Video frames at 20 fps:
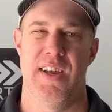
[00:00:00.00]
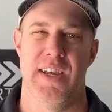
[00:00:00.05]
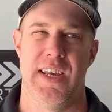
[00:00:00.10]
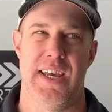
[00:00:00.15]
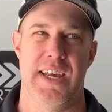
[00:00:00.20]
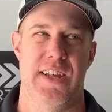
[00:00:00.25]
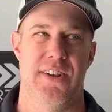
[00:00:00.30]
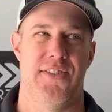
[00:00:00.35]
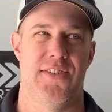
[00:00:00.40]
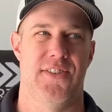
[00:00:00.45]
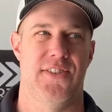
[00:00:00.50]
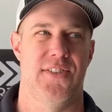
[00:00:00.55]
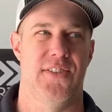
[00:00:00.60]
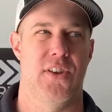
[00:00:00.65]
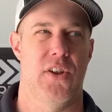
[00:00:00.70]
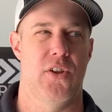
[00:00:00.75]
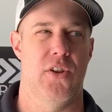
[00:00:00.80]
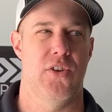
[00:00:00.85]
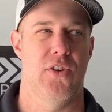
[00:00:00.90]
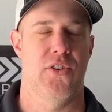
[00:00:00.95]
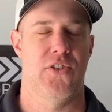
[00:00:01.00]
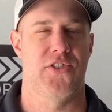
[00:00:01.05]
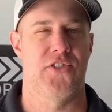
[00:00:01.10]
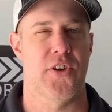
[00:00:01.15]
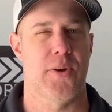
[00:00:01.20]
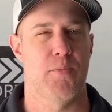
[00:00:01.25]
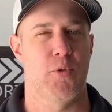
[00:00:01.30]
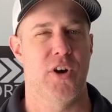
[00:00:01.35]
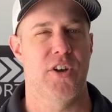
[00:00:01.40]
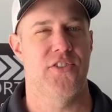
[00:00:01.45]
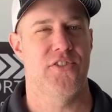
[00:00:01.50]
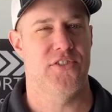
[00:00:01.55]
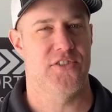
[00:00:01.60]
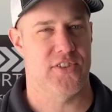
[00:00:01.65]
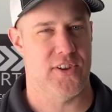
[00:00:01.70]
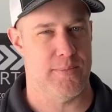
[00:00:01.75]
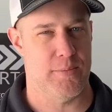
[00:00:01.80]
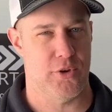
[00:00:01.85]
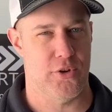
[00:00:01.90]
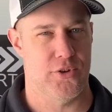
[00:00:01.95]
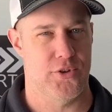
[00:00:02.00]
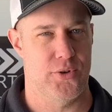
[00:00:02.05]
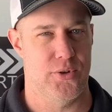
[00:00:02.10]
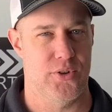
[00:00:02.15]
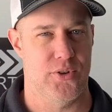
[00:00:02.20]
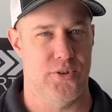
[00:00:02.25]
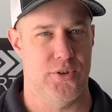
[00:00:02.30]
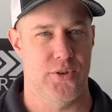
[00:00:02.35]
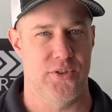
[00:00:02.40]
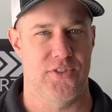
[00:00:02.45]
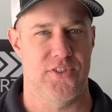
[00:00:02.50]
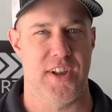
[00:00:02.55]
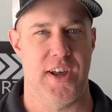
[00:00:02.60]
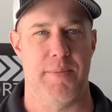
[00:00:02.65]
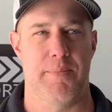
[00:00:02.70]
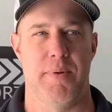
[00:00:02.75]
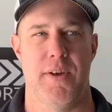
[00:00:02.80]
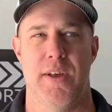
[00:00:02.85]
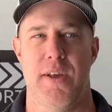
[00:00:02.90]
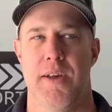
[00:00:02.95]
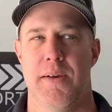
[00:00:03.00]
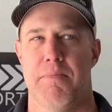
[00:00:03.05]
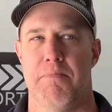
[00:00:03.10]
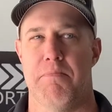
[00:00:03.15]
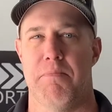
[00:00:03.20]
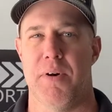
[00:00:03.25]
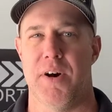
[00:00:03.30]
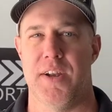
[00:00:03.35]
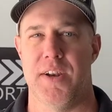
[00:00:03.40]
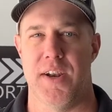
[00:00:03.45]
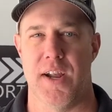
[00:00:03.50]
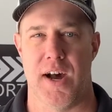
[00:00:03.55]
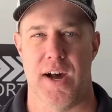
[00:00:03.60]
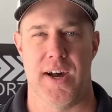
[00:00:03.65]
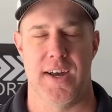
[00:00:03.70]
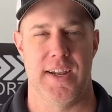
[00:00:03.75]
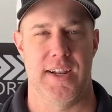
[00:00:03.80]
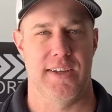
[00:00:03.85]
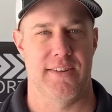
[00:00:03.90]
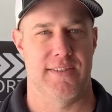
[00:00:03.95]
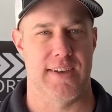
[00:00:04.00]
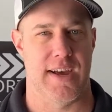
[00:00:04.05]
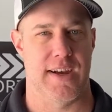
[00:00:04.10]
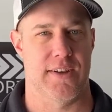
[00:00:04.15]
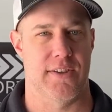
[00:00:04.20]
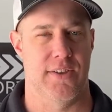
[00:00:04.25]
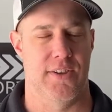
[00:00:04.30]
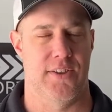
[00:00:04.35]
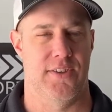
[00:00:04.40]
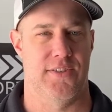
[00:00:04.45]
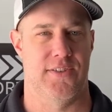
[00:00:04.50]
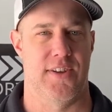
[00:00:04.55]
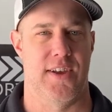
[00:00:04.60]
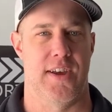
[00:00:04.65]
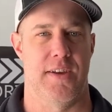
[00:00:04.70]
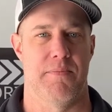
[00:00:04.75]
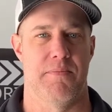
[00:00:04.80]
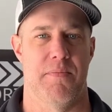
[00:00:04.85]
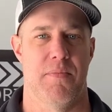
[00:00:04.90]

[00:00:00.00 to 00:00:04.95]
It's somewhat similar to a two-step, but not exactly the same.